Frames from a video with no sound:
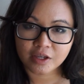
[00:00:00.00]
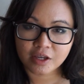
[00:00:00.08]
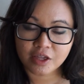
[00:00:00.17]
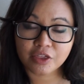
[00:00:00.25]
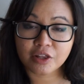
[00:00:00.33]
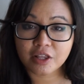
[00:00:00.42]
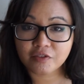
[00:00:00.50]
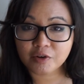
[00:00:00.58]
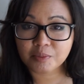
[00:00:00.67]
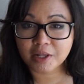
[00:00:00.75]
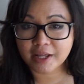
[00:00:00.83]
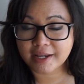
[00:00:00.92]
The liver
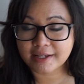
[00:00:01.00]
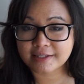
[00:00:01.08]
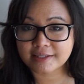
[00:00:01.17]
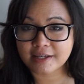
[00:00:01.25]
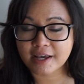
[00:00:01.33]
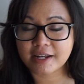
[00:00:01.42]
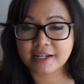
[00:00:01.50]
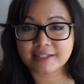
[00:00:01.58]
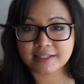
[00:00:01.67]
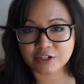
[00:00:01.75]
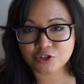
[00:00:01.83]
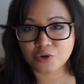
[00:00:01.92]
plays an
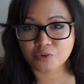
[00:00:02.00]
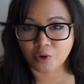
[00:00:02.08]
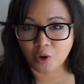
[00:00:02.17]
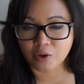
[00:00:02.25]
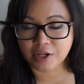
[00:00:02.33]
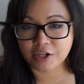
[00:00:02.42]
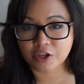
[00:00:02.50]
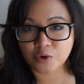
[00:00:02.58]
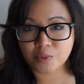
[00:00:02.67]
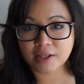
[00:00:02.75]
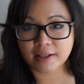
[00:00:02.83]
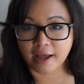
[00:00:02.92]
essential role in
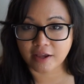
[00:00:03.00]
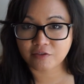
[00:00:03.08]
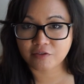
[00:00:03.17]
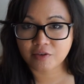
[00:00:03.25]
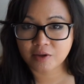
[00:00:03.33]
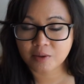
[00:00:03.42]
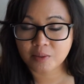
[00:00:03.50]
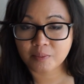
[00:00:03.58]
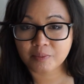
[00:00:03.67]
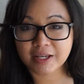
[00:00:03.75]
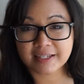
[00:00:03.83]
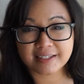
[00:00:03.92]
human life
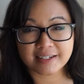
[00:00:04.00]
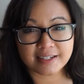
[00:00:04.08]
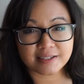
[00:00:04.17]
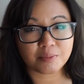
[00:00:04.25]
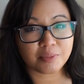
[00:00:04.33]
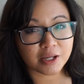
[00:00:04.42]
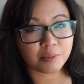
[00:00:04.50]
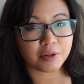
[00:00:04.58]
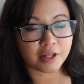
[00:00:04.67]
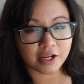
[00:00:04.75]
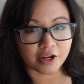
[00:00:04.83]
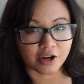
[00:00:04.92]
because it is a big
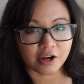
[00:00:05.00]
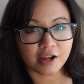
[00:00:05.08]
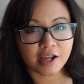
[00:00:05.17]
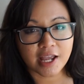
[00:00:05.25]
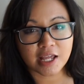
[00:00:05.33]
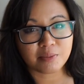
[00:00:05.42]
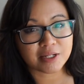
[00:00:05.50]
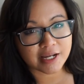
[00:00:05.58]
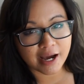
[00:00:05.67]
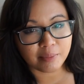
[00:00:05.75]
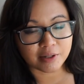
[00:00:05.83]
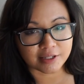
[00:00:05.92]
player in
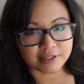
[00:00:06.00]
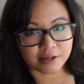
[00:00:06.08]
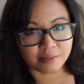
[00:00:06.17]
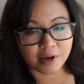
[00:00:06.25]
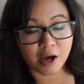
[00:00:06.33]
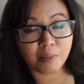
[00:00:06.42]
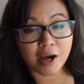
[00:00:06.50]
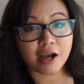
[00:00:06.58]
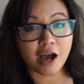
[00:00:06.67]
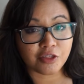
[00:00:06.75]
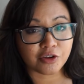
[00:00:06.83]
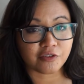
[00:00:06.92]
metabolism,
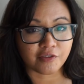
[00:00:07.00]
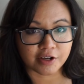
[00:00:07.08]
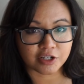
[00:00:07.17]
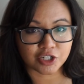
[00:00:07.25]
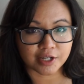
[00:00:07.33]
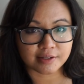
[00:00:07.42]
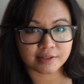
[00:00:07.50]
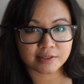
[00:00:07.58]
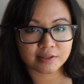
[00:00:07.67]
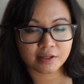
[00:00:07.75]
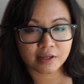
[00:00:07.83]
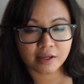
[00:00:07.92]
among other
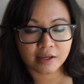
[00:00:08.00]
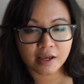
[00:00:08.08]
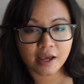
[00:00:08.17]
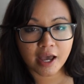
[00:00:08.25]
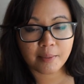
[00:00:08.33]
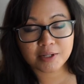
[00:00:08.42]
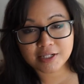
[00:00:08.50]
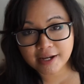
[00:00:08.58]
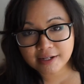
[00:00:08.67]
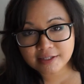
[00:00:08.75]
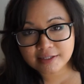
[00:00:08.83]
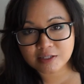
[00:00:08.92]
functions.
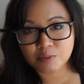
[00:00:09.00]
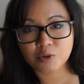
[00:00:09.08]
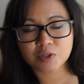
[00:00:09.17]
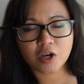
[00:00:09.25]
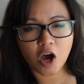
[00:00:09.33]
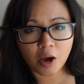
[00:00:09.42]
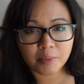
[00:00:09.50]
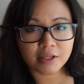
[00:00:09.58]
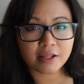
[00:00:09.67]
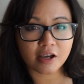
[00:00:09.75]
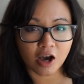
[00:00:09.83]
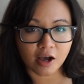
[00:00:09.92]
Hepatitis is most
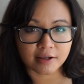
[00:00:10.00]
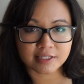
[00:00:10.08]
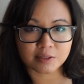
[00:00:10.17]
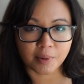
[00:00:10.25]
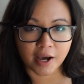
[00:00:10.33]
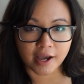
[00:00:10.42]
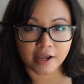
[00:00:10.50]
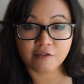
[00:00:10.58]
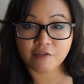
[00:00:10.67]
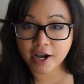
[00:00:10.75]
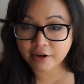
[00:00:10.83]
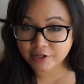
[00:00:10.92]
commonly caused by
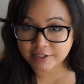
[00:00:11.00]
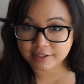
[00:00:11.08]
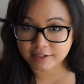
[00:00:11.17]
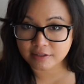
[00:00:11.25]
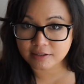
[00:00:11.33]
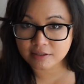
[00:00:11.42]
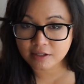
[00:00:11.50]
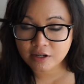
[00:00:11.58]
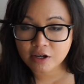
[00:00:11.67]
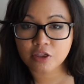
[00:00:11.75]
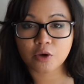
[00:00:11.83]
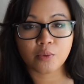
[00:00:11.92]
viruses,
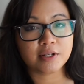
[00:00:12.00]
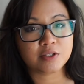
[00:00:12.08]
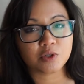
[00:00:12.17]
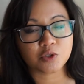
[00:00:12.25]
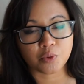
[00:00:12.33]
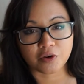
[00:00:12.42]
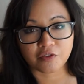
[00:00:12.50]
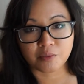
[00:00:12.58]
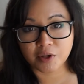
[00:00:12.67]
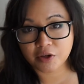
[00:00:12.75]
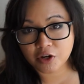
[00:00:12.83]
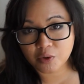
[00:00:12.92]
the ones which we're
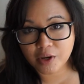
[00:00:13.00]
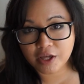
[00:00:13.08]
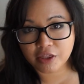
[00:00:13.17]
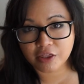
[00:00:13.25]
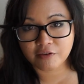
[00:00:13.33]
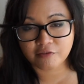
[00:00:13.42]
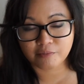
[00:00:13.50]
familiar with,